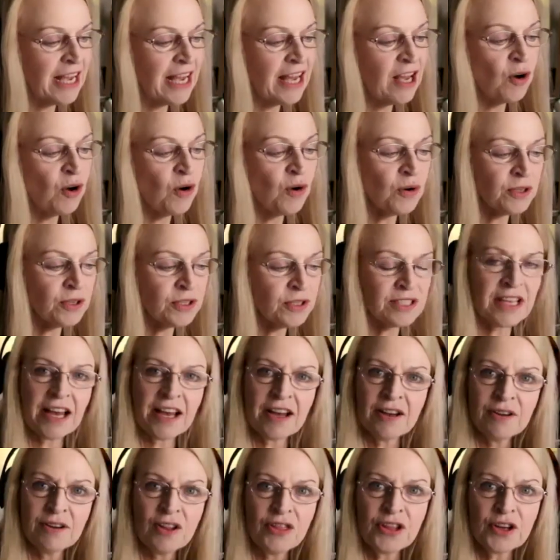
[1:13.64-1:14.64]

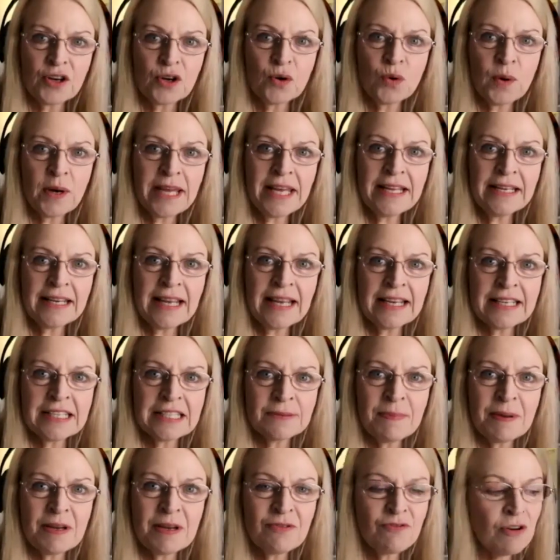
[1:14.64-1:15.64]
Also, the Queen has
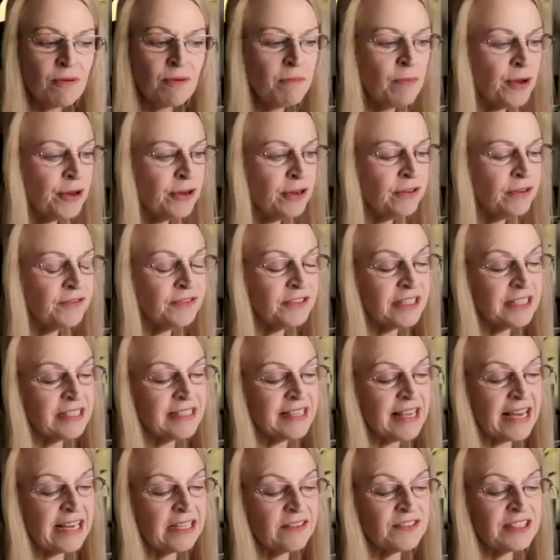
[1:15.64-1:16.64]
been removed as
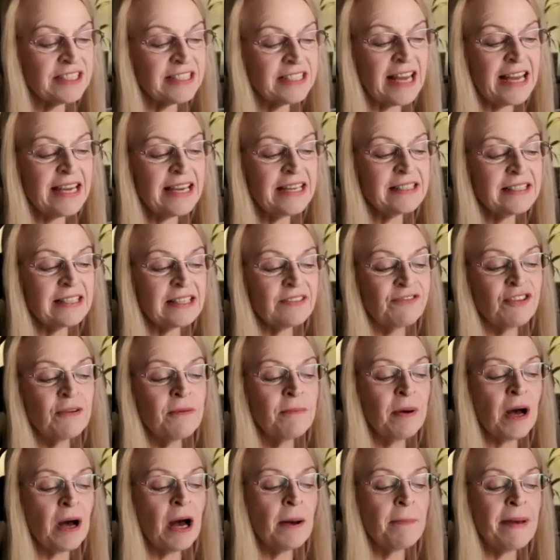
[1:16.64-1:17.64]
head of state from
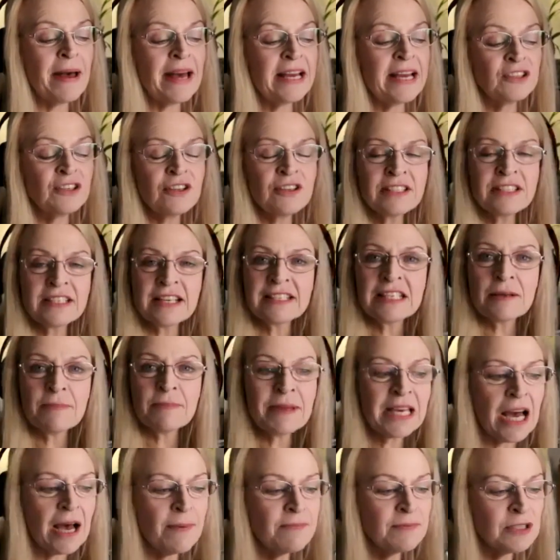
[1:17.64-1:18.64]
Barbados as it
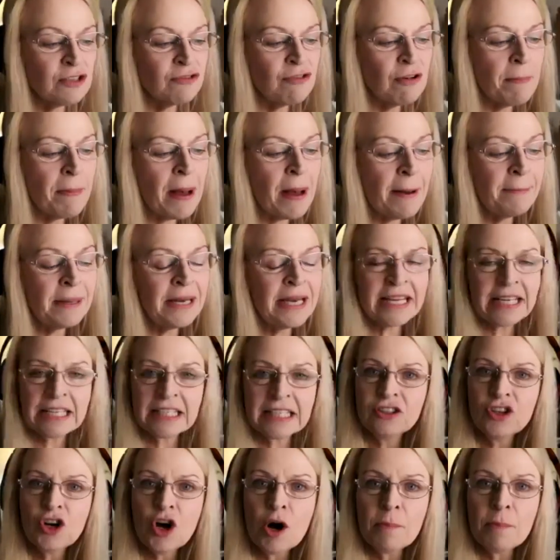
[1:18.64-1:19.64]
becomes a republic
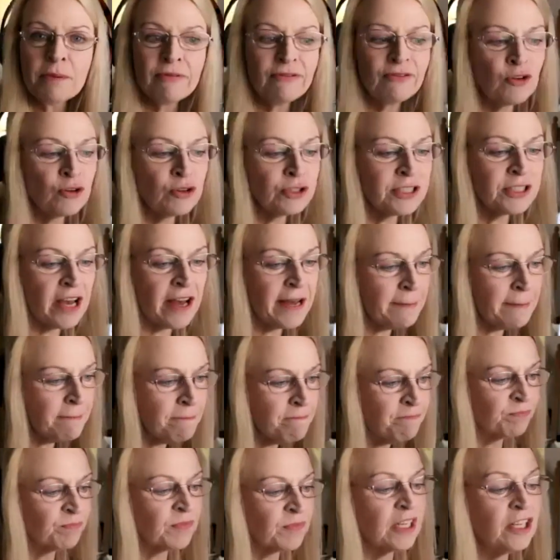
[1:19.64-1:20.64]
and not before time.
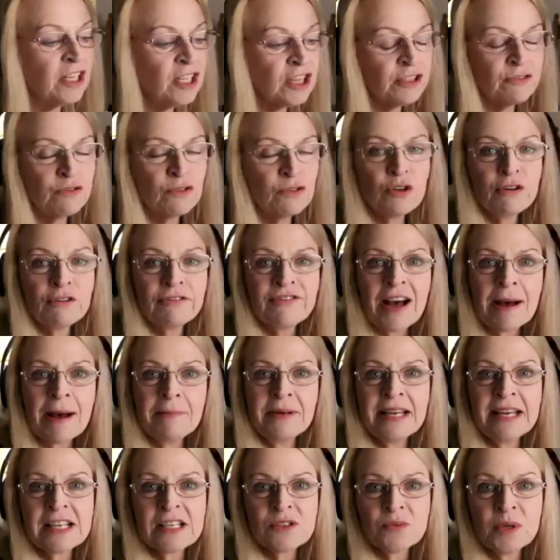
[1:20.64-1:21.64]
The royal
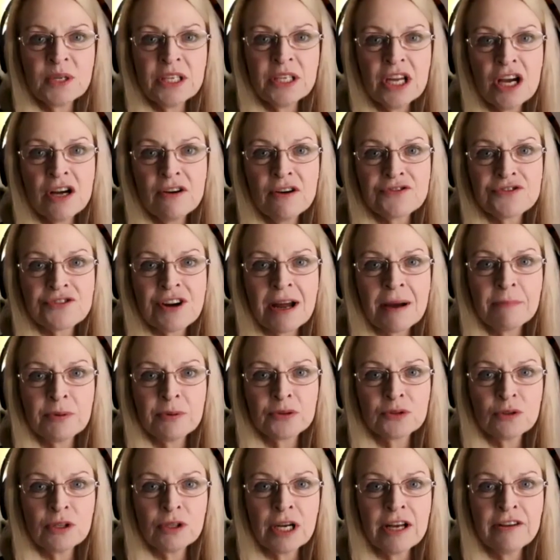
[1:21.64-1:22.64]
family, as we know, have trampled
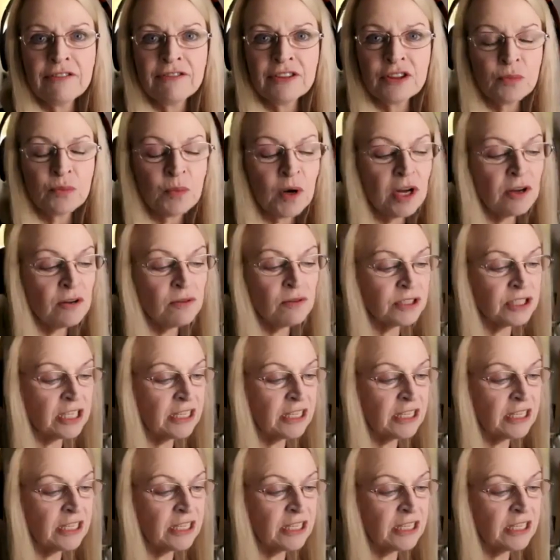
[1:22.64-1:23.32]
all over the world,